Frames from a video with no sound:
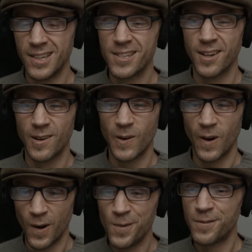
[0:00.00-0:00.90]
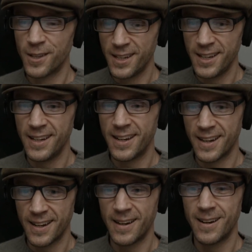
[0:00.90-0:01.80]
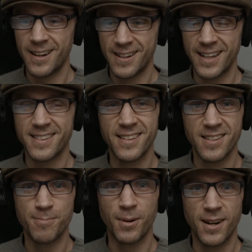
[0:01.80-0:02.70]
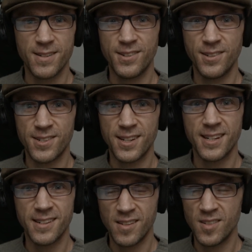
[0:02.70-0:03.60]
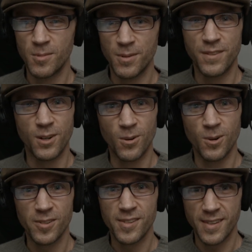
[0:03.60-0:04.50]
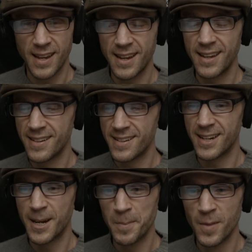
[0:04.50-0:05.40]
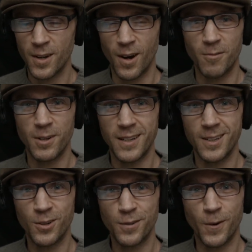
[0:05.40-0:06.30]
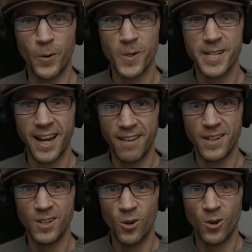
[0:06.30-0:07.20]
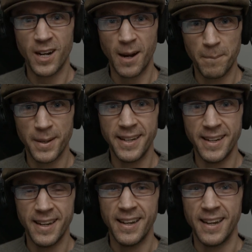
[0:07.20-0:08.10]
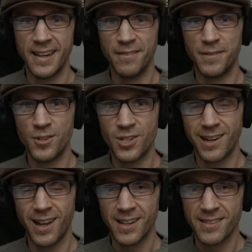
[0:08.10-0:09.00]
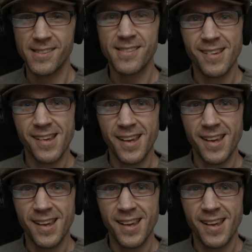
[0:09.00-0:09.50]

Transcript: so hopefully uh, that's inspired you to continue with the course, and um, I really look forward to having your company in future classes,